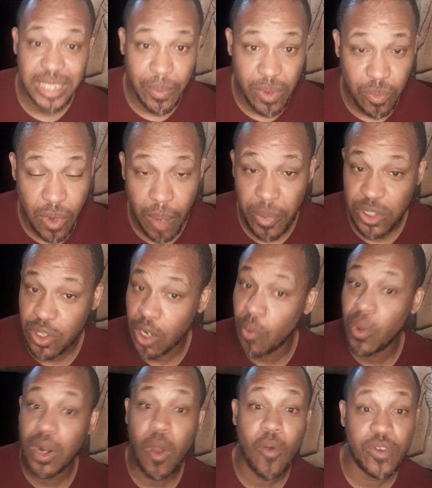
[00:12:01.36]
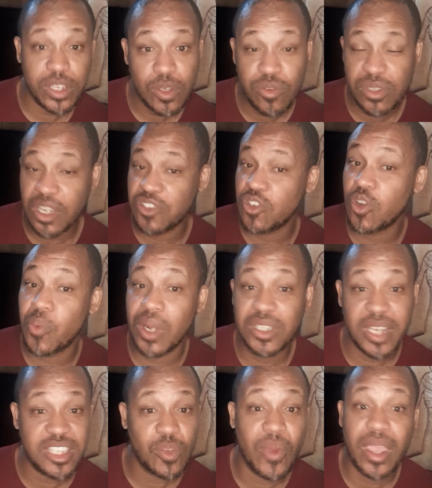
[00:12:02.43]
that we want, but you don't want to overuse it because you don't want to
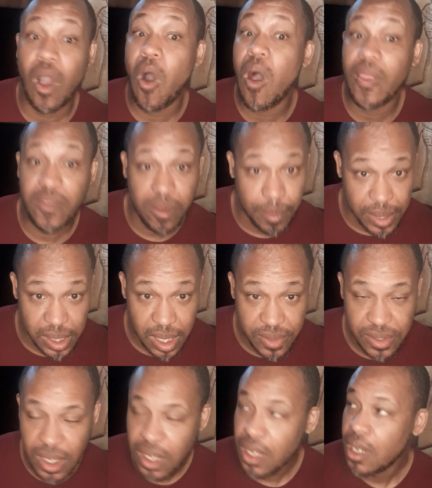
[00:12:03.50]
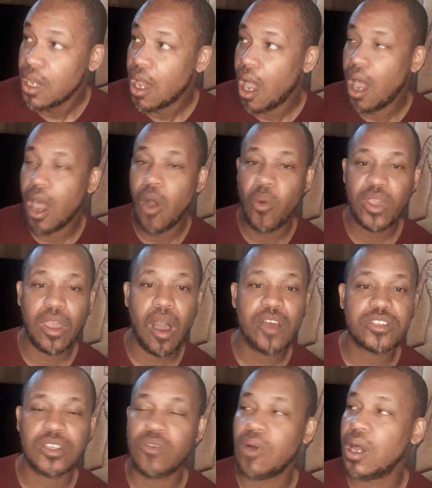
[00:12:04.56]
chase away all of the bugs. Uh, we
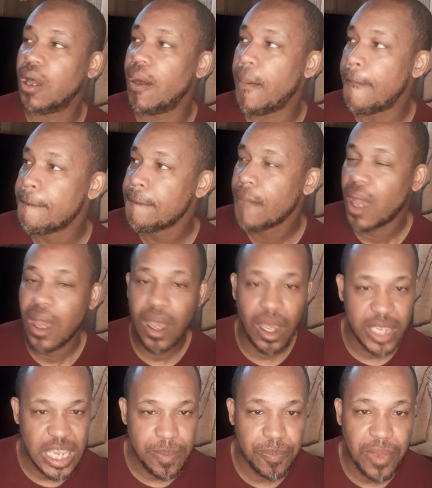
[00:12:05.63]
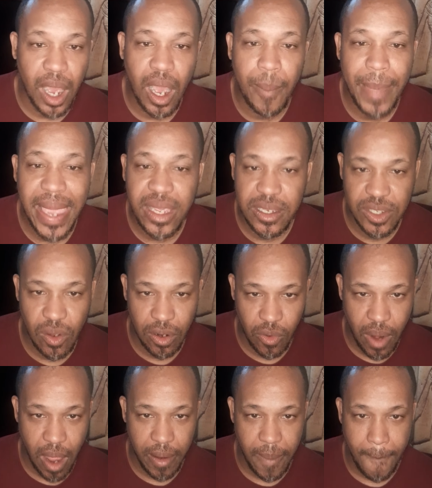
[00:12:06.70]
also uh, uh, keep uh, baking soda
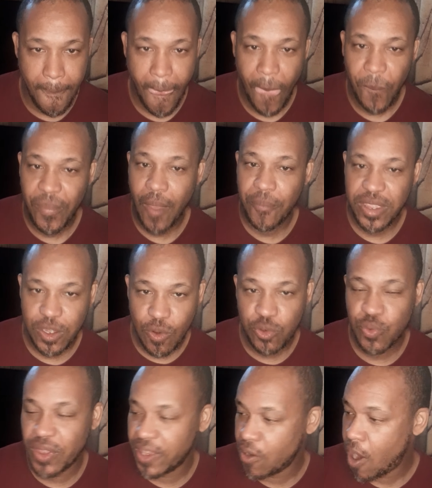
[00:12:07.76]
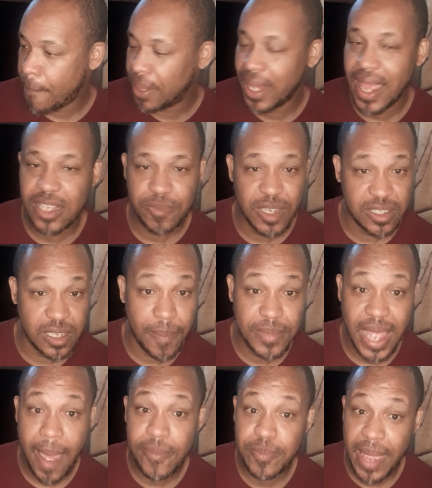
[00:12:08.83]
around here that we use within our plants because
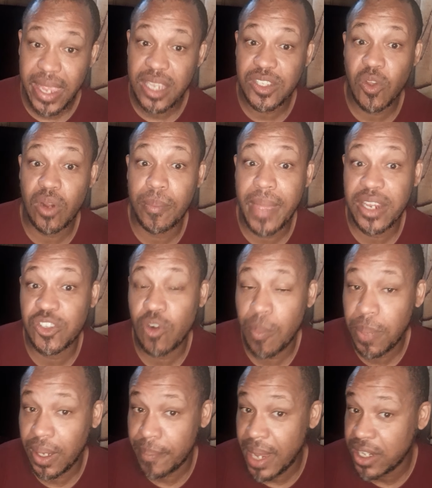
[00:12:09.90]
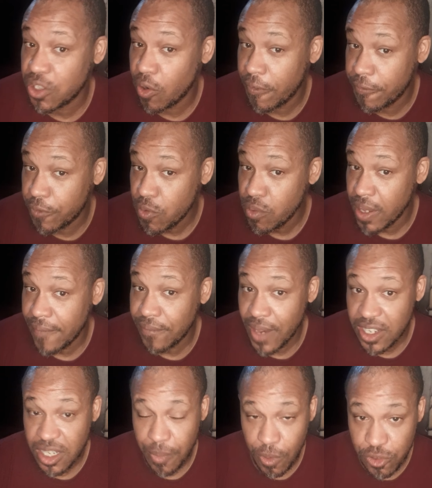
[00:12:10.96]
sometimes baking soda makes your, makes your fruit and
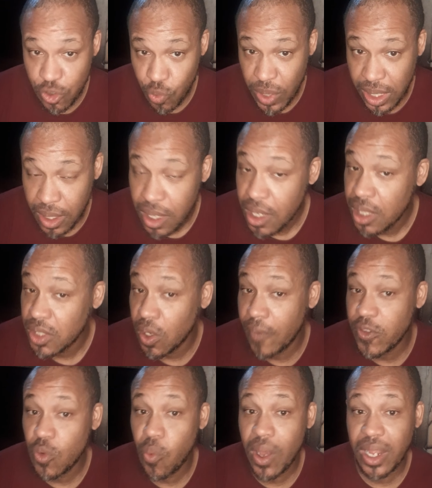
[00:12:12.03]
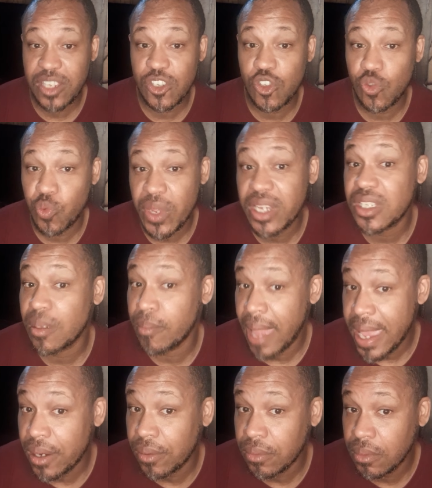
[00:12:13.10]
vegetables sweet. So if you want a sweet
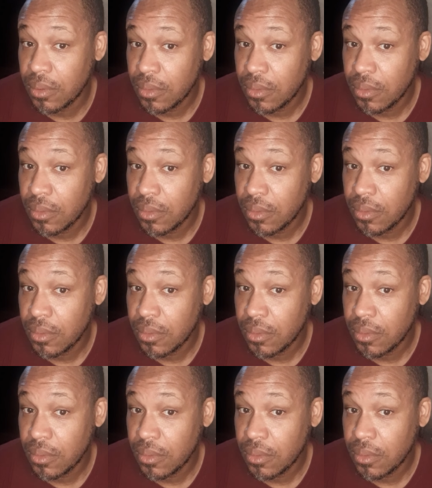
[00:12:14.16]
tomato